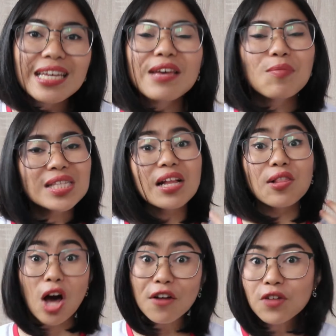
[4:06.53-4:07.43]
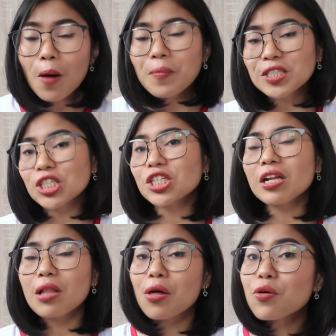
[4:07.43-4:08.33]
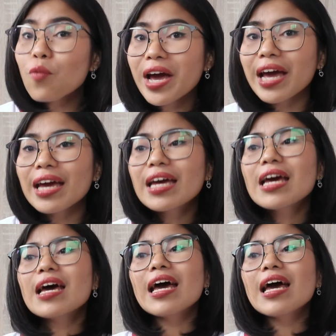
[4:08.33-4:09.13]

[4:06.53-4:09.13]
He meets a lot of competition along the way,